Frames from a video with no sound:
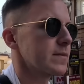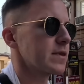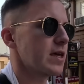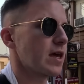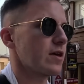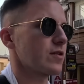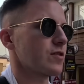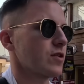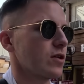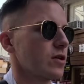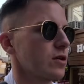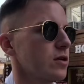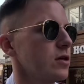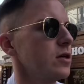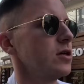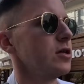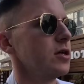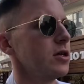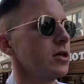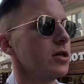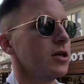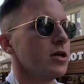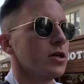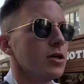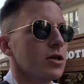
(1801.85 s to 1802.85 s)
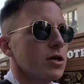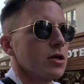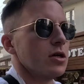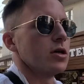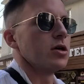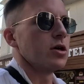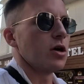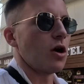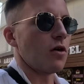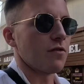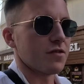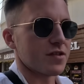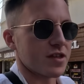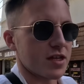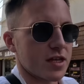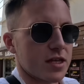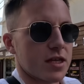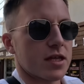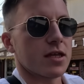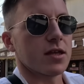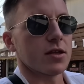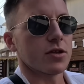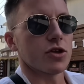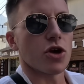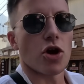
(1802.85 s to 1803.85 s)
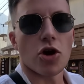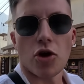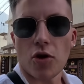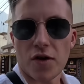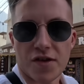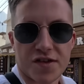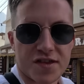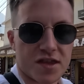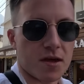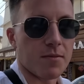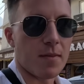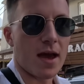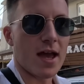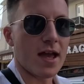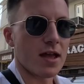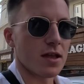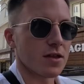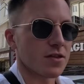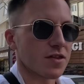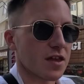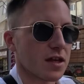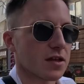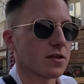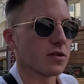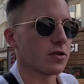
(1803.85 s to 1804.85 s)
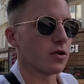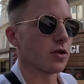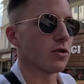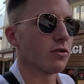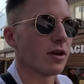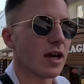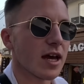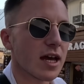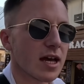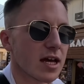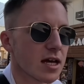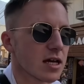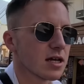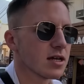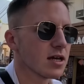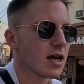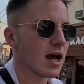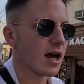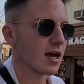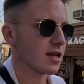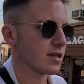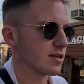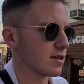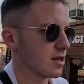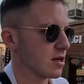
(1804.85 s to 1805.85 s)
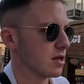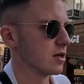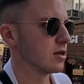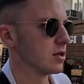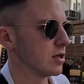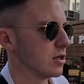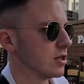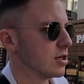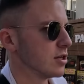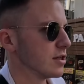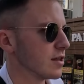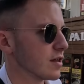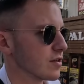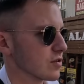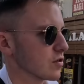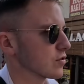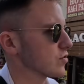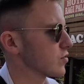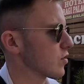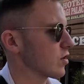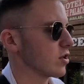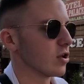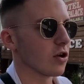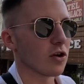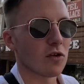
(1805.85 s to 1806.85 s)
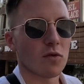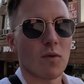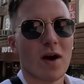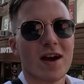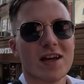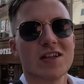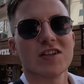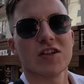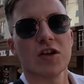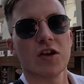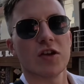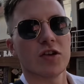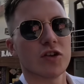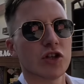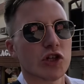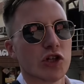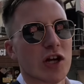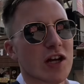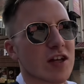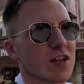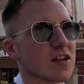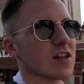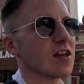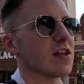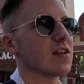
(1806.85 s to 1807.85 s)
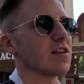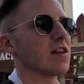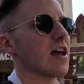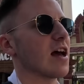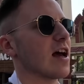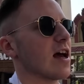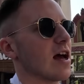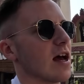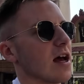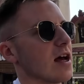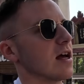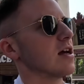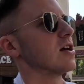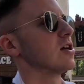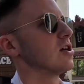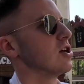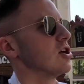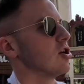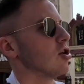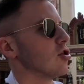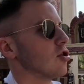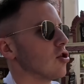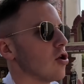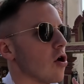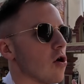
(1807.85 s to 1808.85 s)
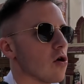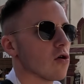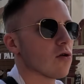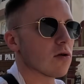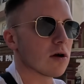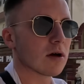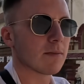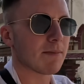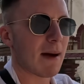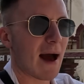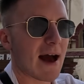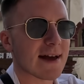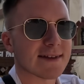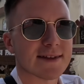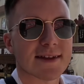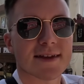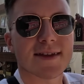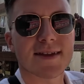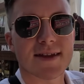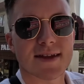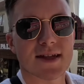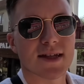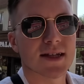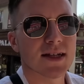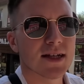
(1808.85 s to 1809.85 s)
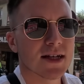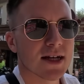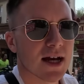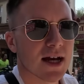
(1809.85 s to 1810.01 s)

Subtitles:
Yeah, so obviously yoga is the main thing to do here, and there's also a lot of Westerners dressed in their long pants